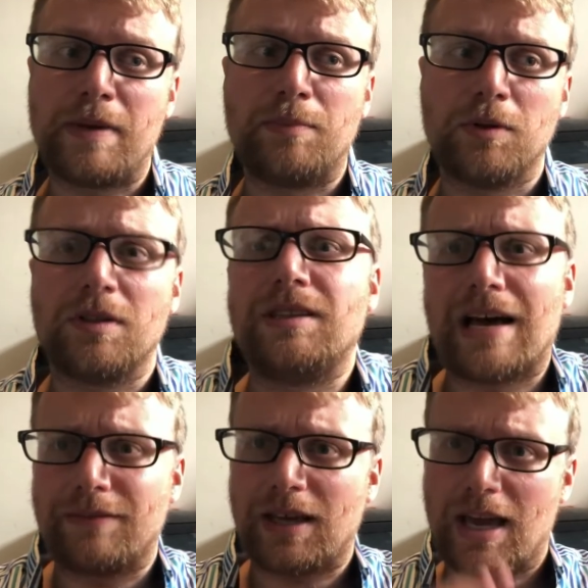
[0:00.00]
people
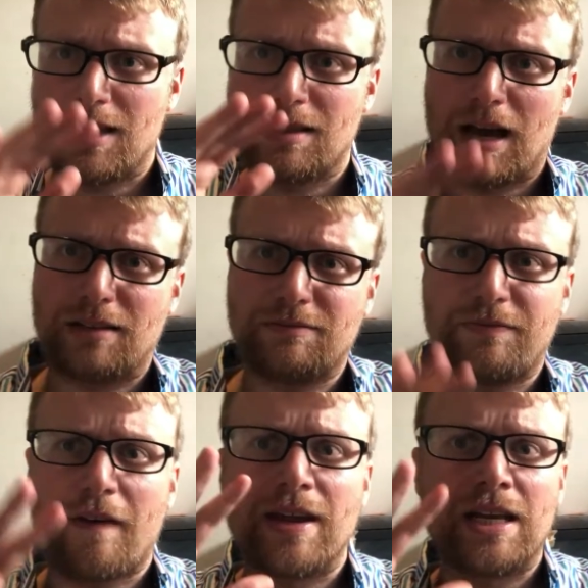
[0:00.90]
navigate that
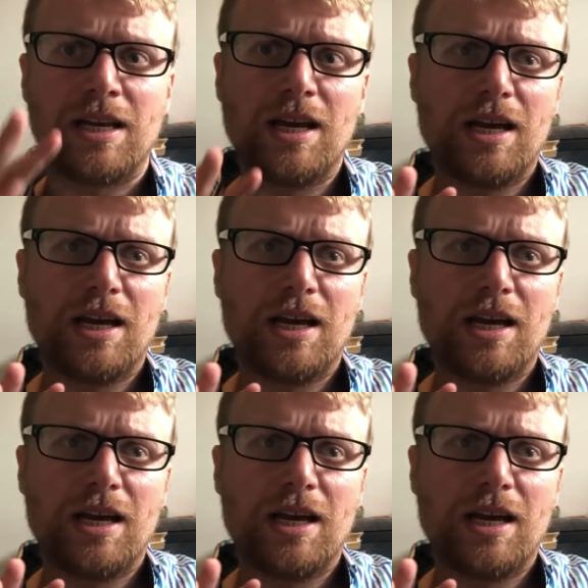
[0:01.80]
very